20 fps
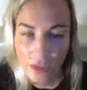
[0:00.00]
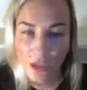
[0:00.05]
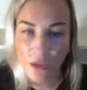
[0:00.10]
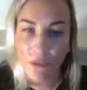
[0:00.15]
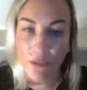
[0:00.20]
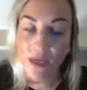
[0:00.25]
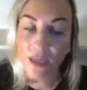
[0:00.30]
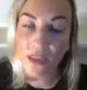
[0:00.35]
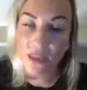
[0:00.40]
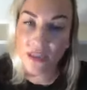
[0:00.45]

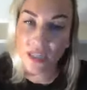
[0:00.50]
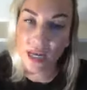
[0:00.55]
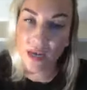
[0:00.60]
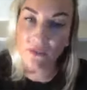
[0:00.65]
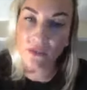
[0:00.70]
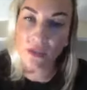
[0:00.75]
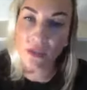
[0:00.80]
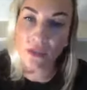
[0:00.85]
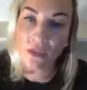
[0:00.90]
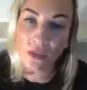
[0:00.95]
You must
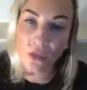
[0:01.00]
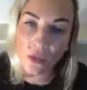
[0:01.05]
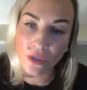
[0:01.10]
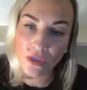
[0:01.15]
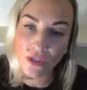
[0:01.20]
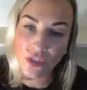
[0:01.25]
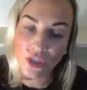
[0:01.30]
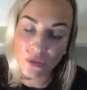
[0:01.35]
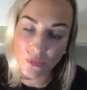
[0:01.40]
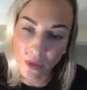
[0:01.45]
have the
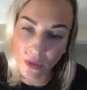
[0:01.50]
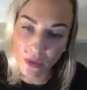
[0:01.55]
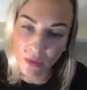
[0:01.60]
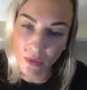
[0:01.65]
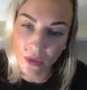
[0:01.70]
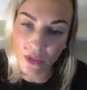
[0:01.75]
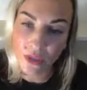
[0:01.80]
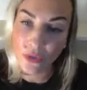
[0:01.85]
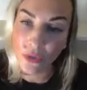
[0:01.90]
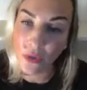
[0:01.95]
Lord's
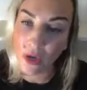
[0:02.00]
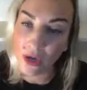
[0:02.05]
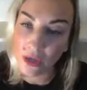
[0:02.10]
Spirit to